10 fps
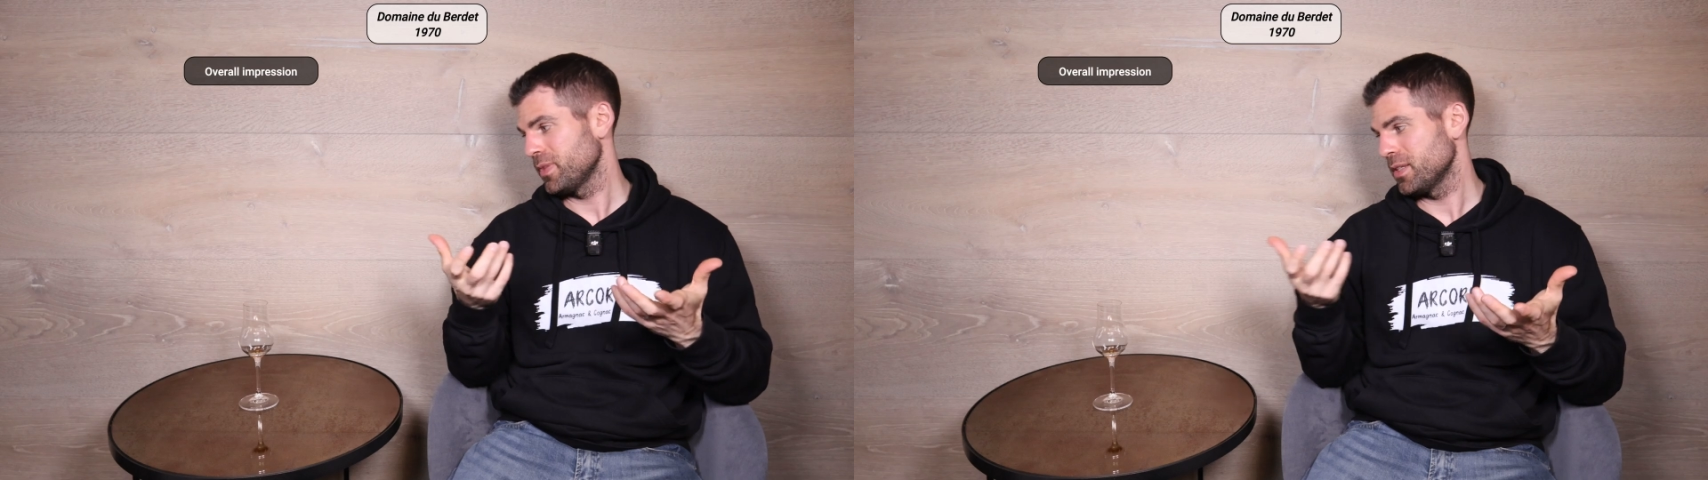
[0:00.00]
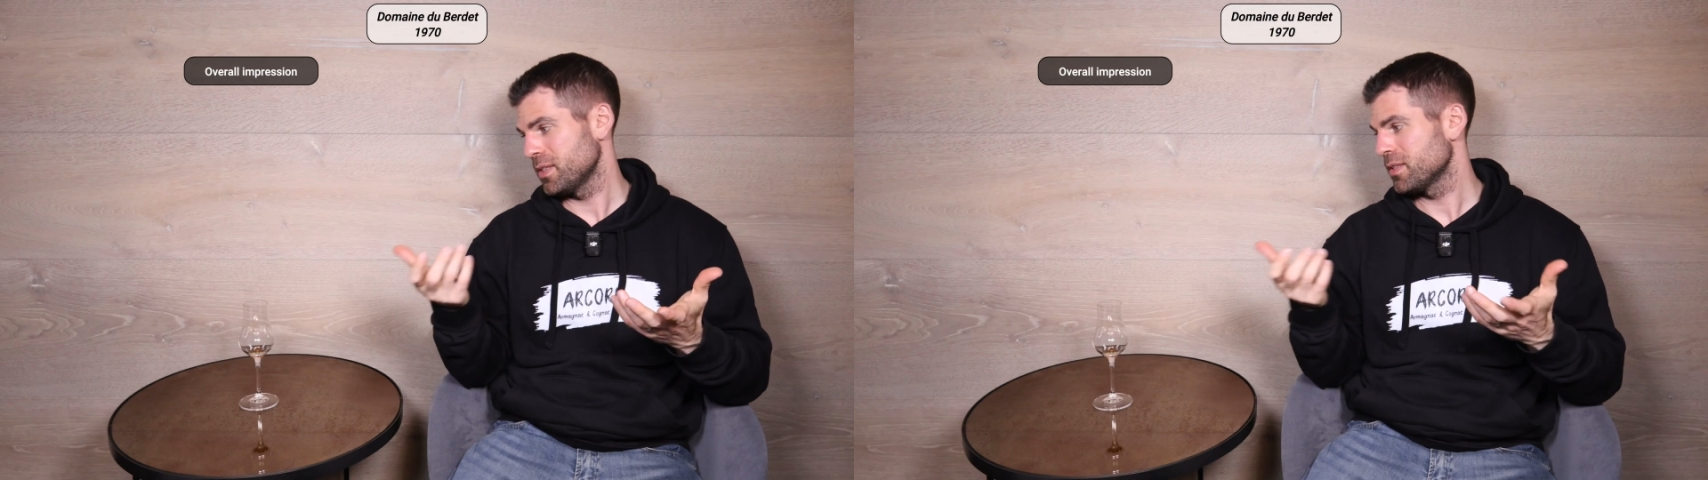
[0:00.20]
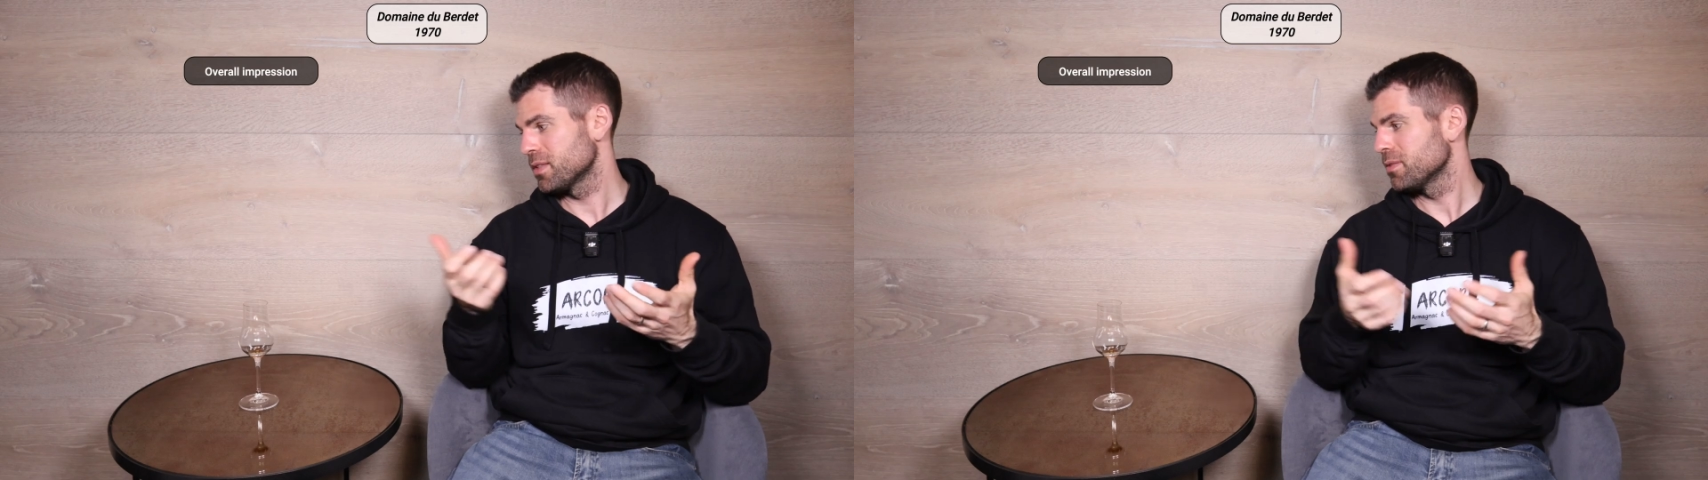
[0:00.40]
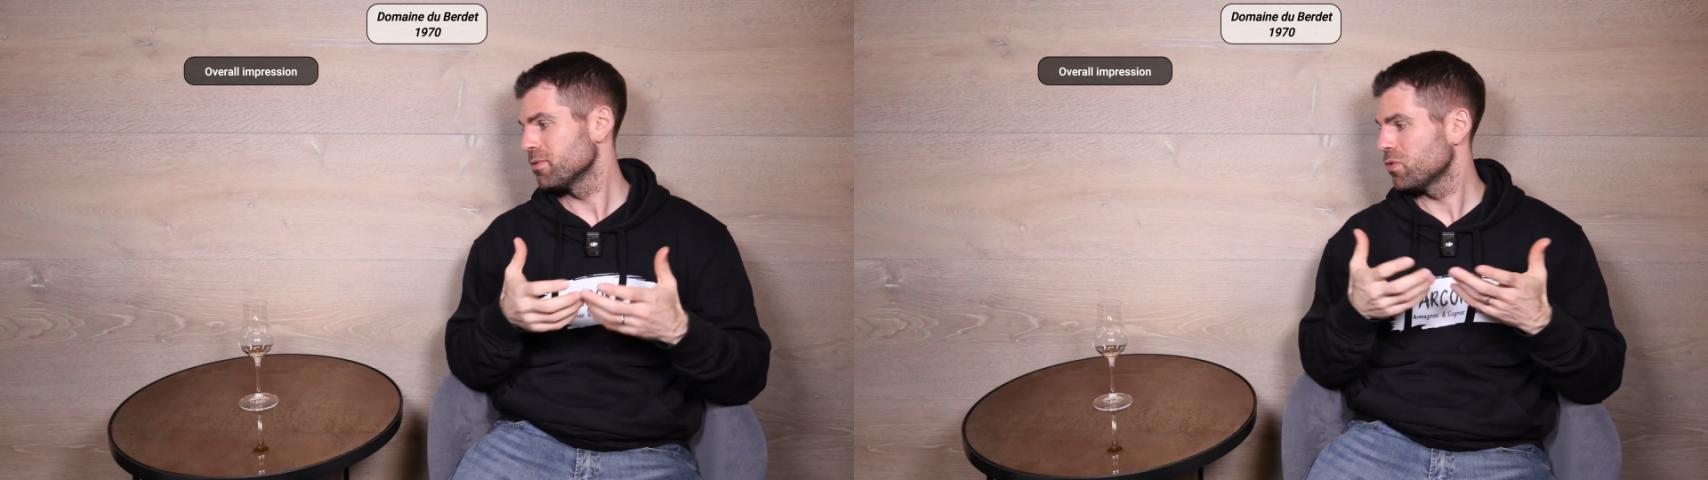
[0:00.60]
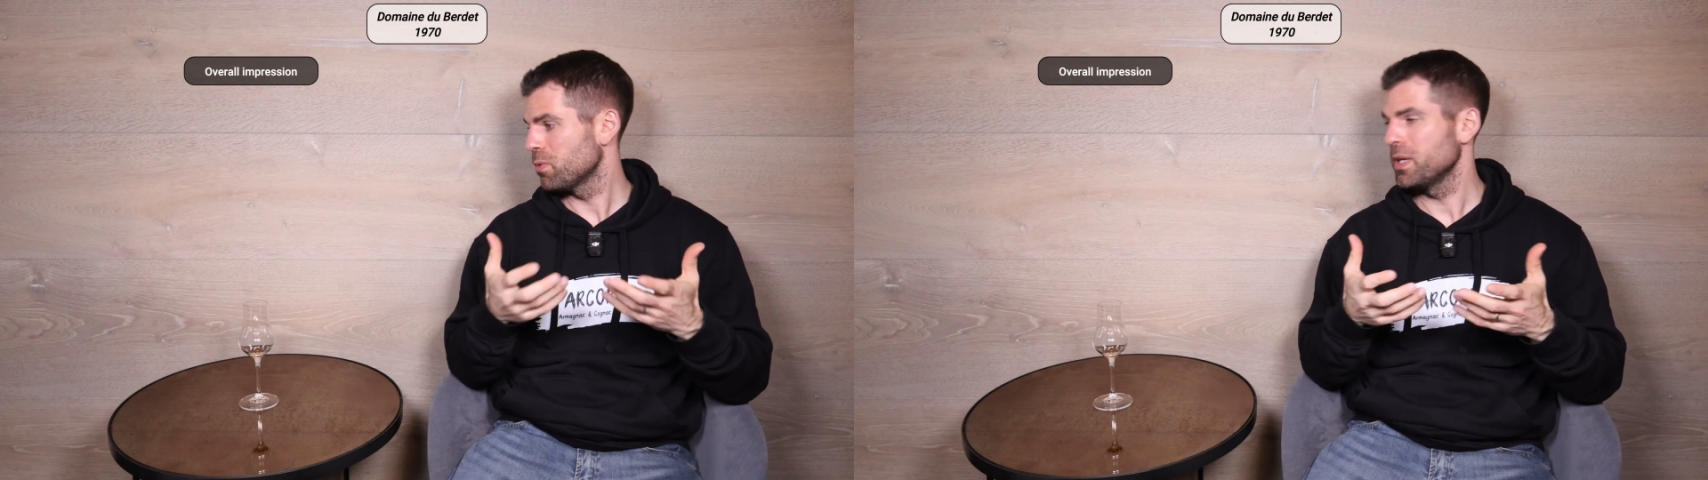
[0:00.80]
this is
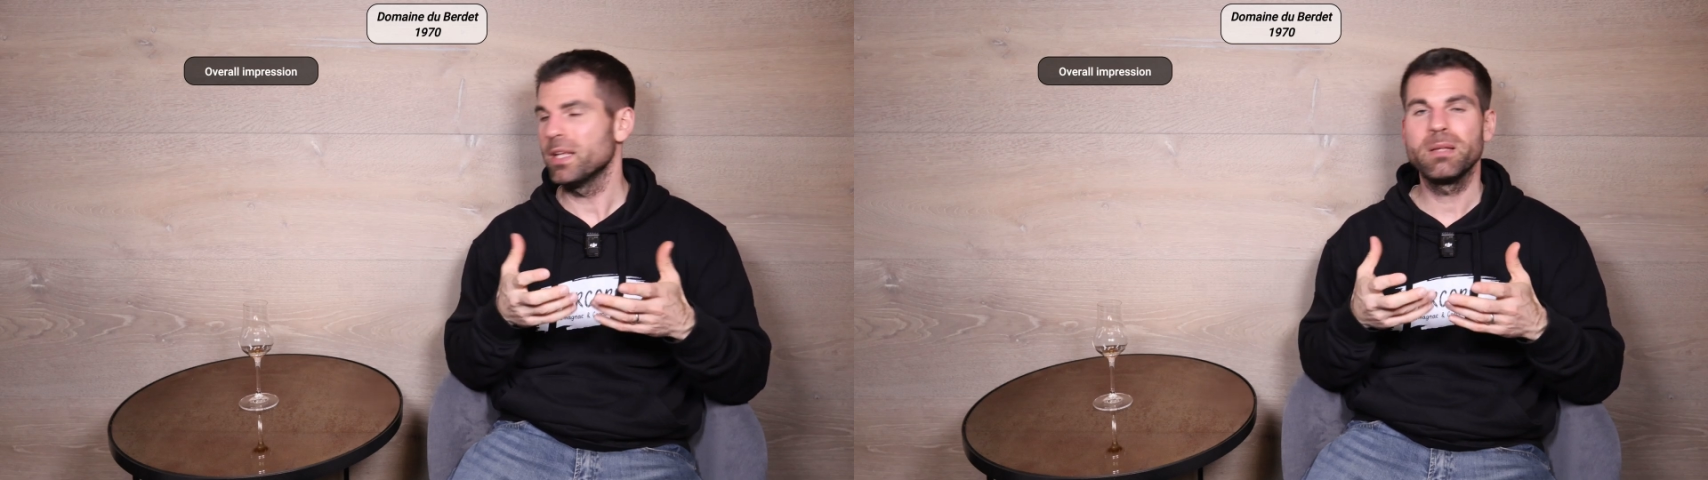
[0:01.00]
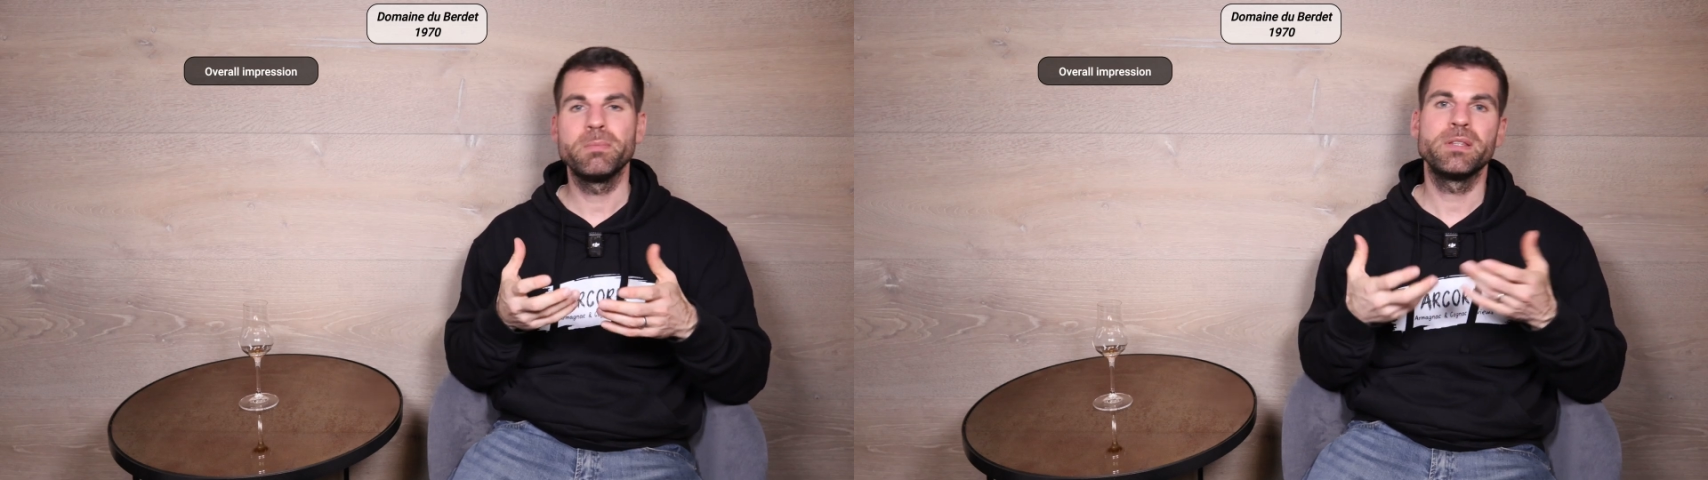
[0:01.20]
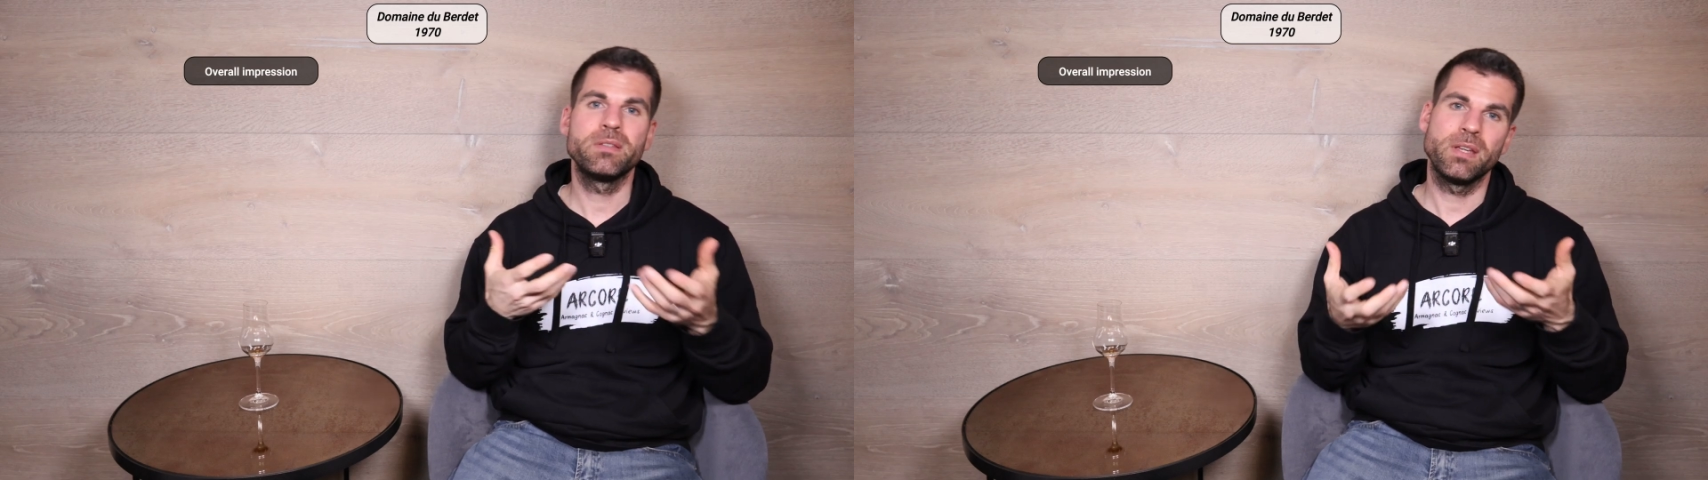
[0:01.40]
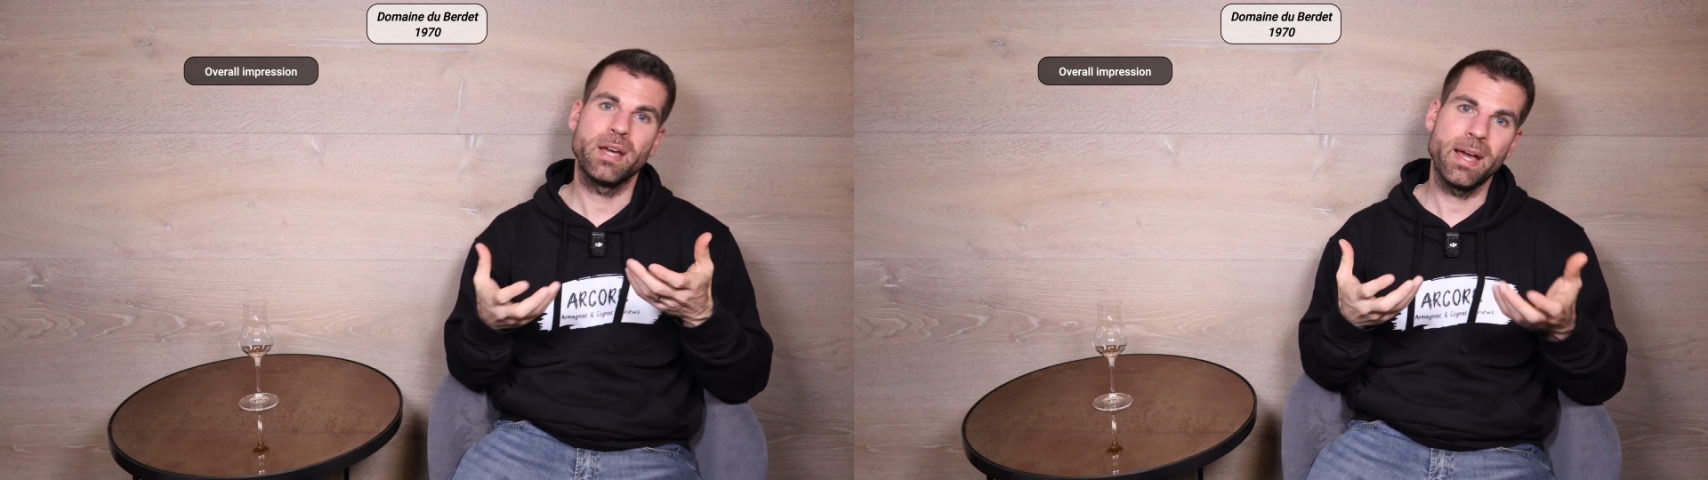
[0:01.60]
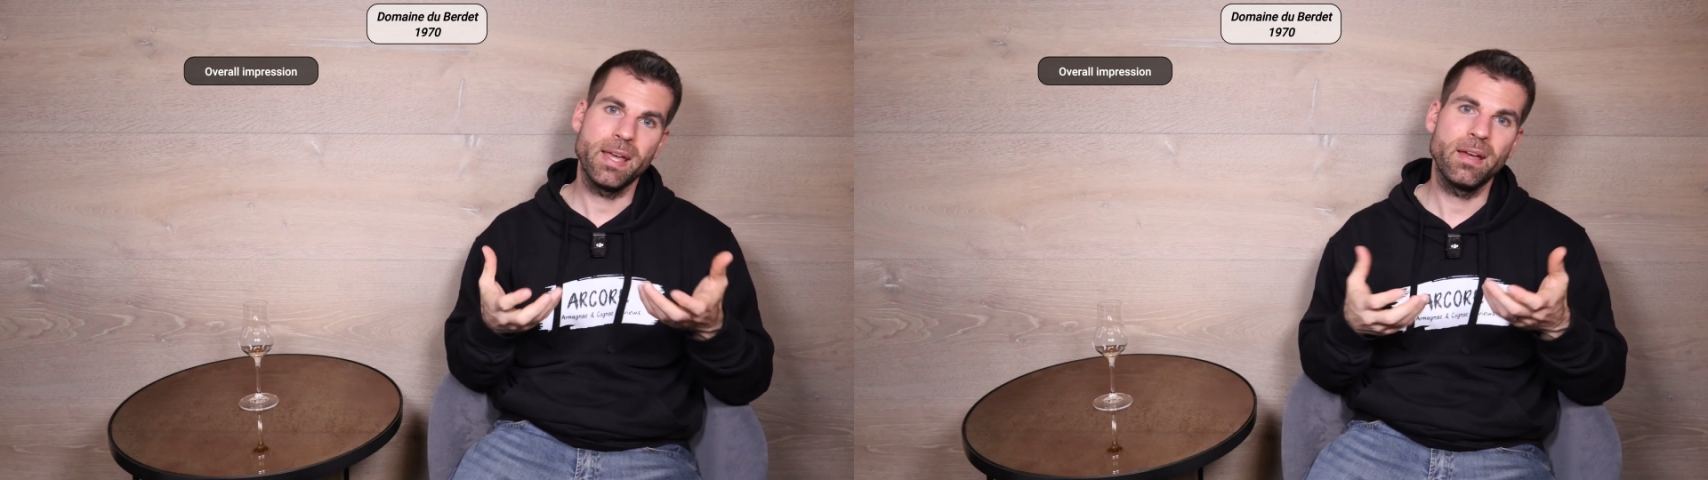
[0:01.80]
for me a little bit the
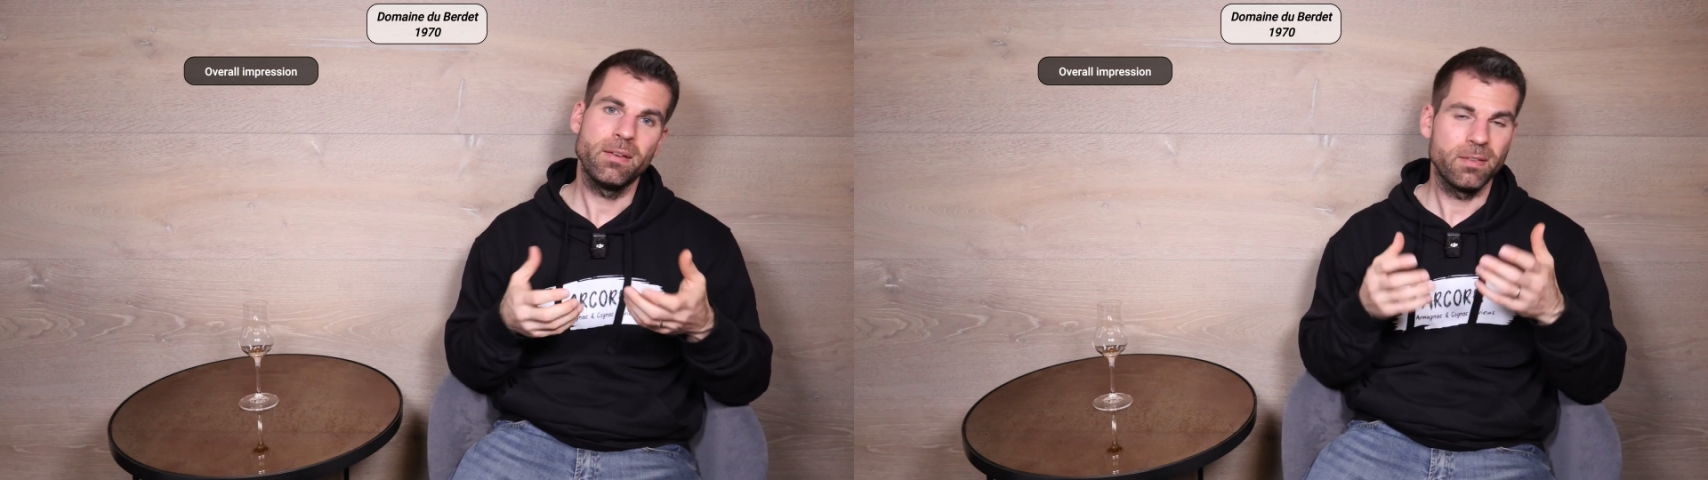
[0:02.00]
high